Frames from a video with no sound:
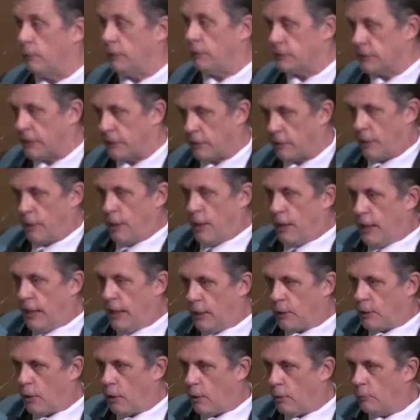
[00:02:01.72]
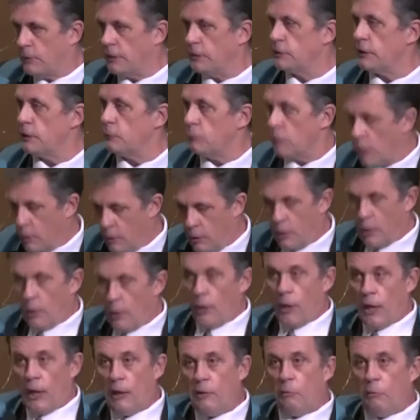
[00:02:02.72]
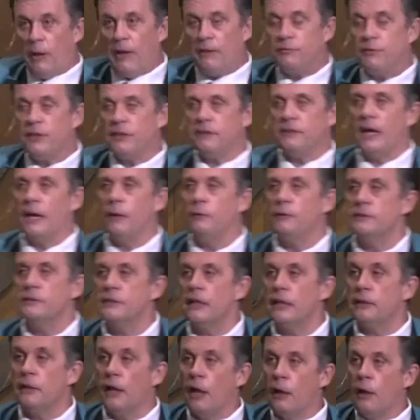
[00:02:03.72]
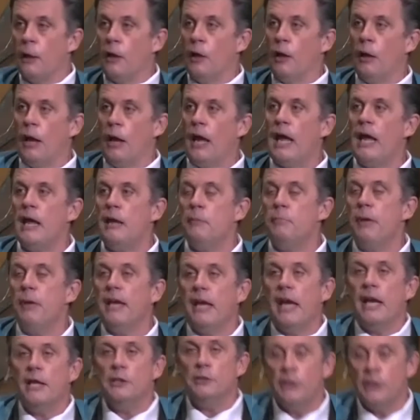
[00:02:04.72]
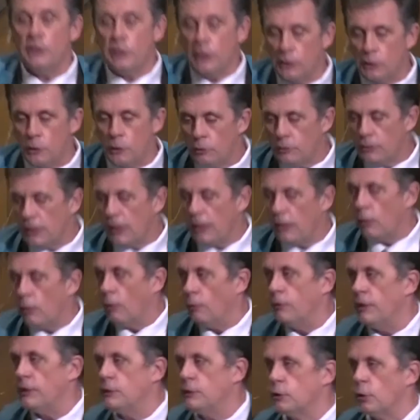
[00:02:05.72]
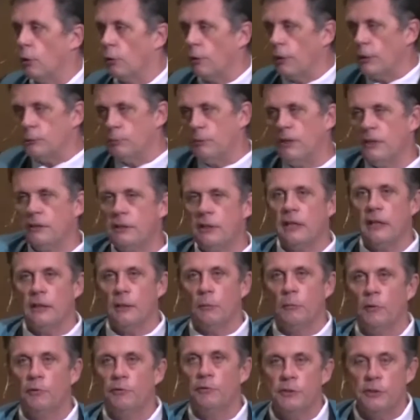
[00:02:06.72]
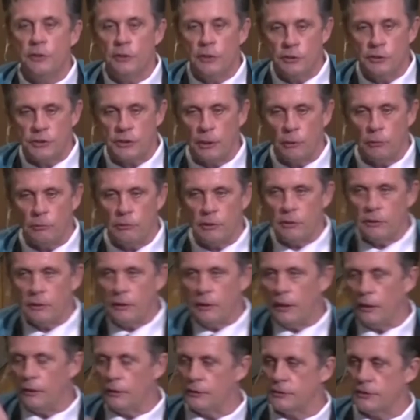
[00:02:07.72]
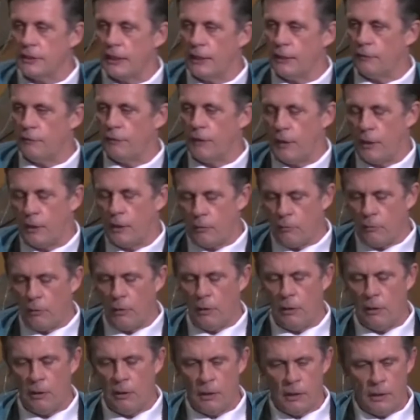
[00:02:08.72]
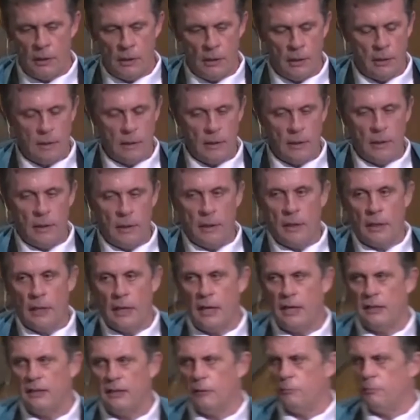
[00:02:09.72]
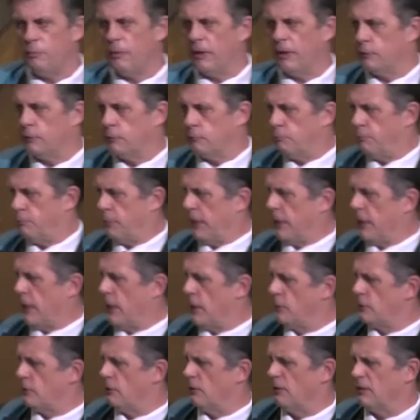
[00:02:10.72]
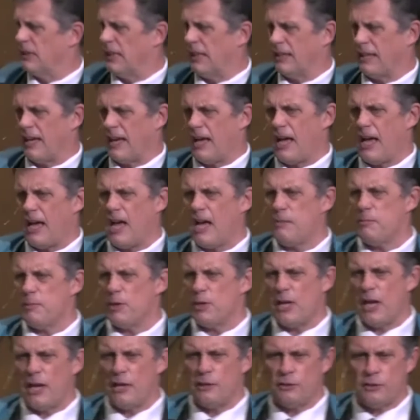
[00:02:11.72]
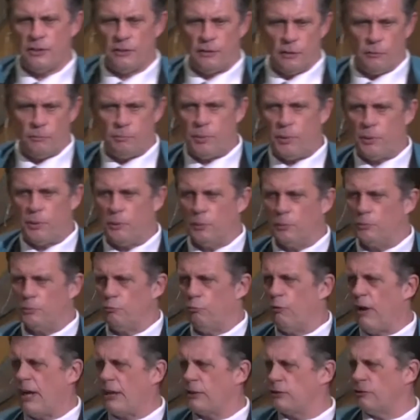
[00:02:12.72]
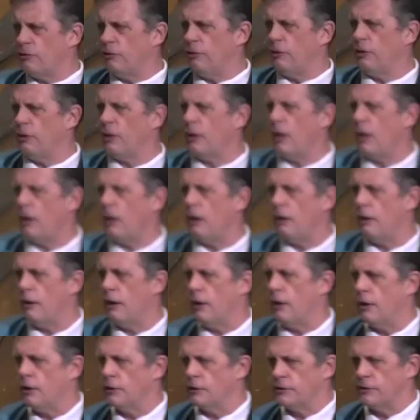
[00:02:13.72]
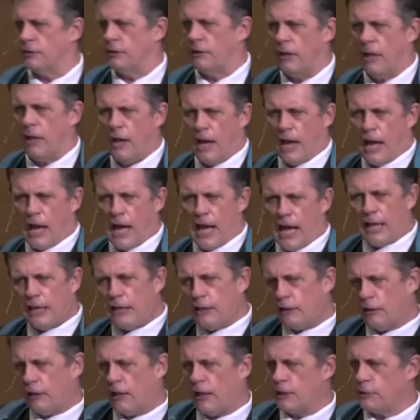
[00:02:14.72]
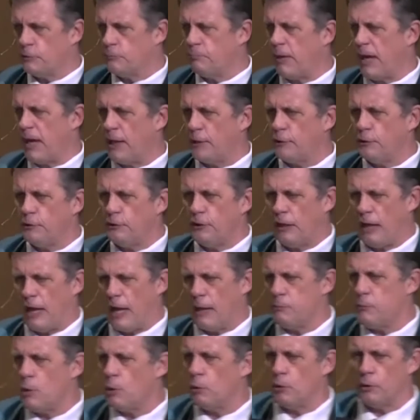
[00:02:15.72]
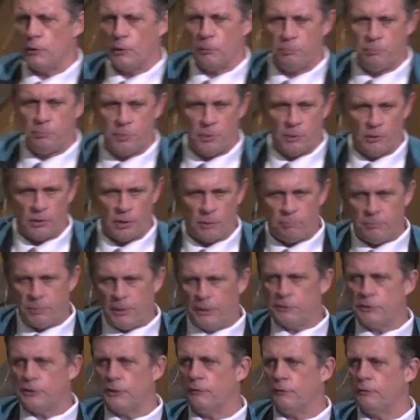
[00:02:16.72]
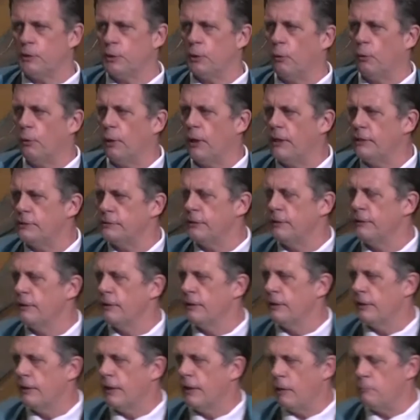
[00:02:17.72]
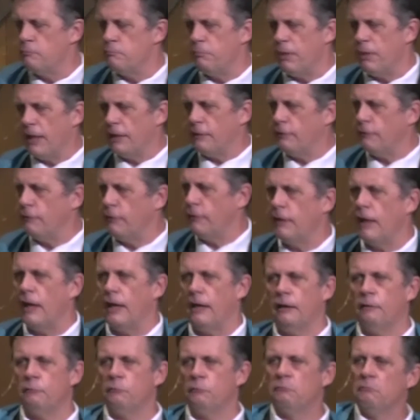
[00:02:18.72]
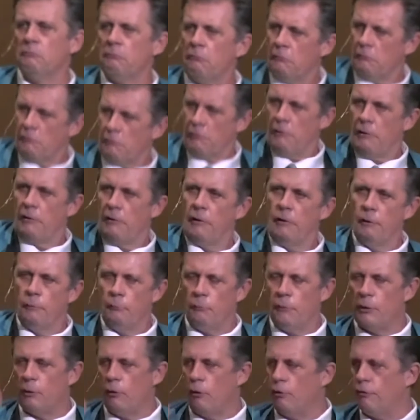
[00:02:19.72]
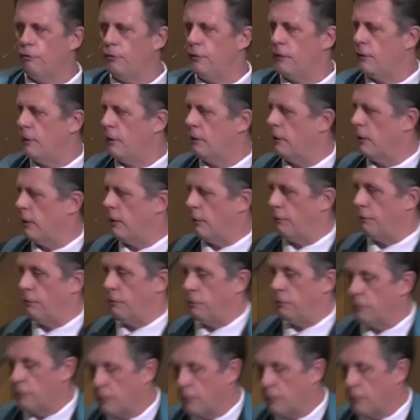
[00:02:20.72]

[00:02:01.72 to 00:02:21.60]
He said, he waved it down and said, hey, big engine, can you take all these toys? We need to get them over to the children on the other side of the hill. And the big engine looked like, I'm an engine that pulls restaurant cars and high-class passenger. I'm not going to pull a bunch of toys. I'm better than that. And went off in a huff.